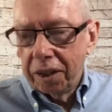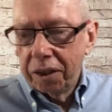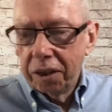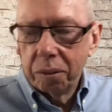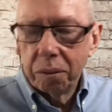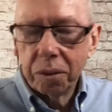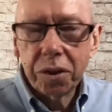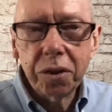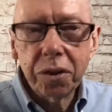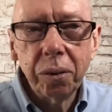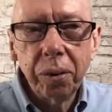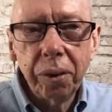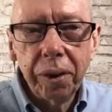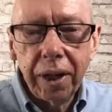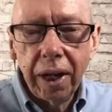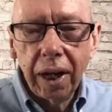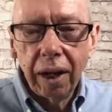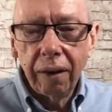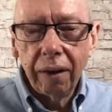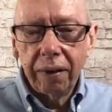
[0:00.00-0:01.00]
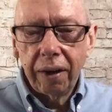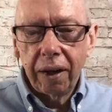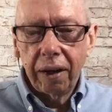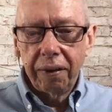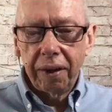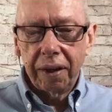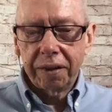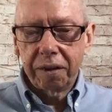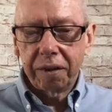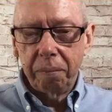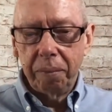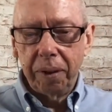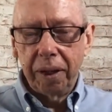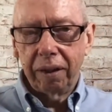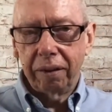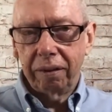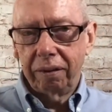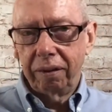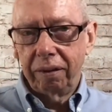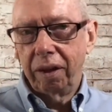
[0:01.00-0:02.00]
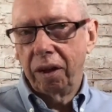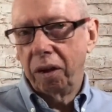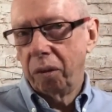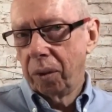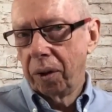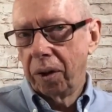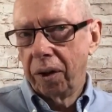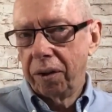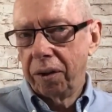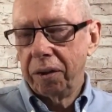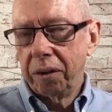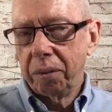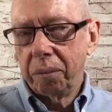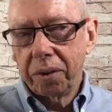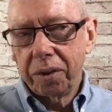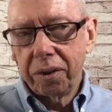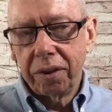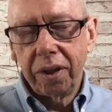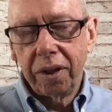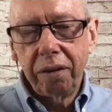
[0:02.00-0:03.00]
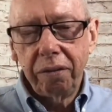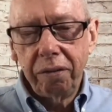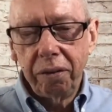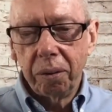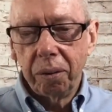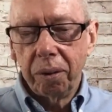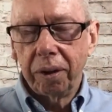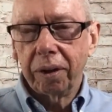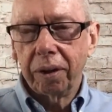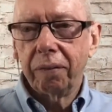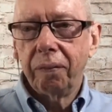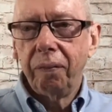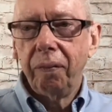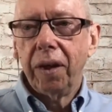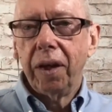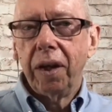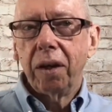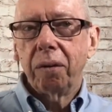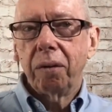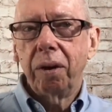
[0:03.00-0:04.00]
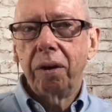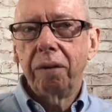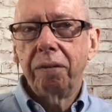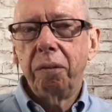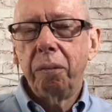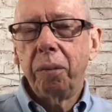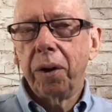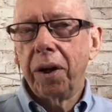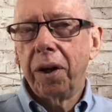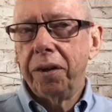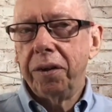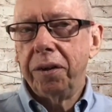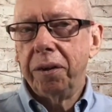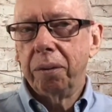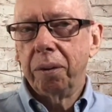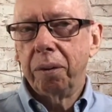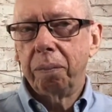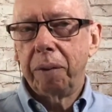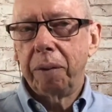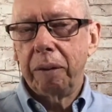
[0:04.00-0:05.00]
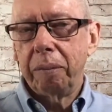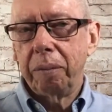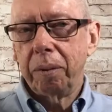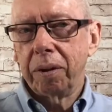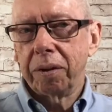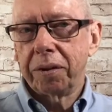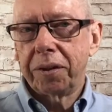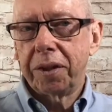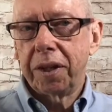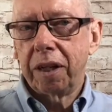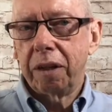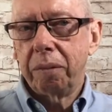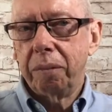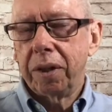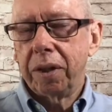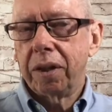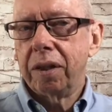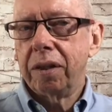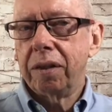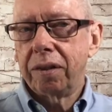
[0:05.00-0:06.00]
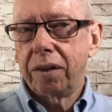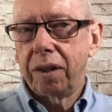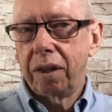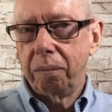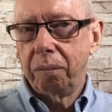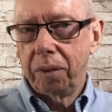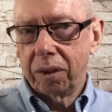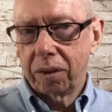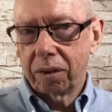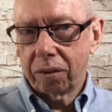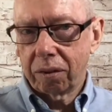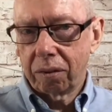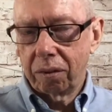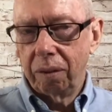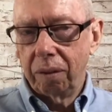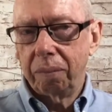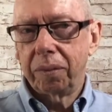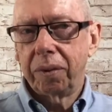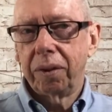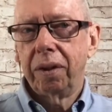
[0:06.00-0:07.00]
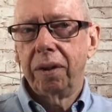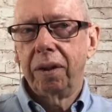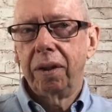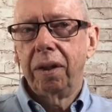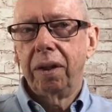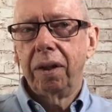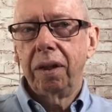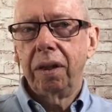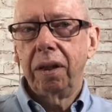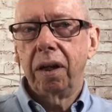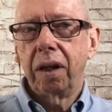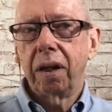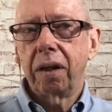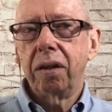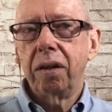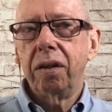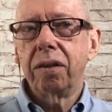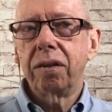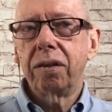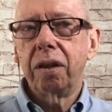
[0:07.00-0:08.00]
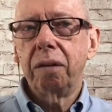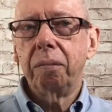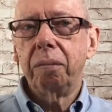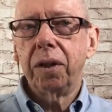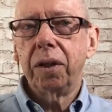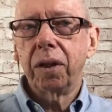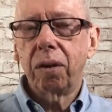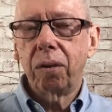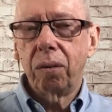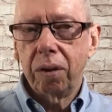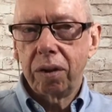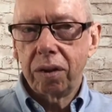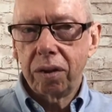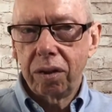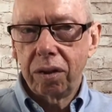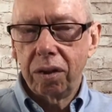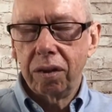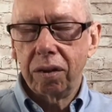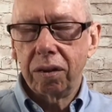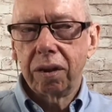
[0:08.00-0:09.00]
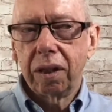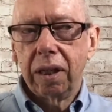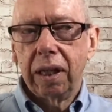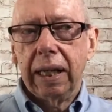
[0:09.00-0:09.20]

you a story now? And that's about, what I do, which is interviewing. And quite often when I do it, people will say to me, can you send me a script? Can you send me the questions?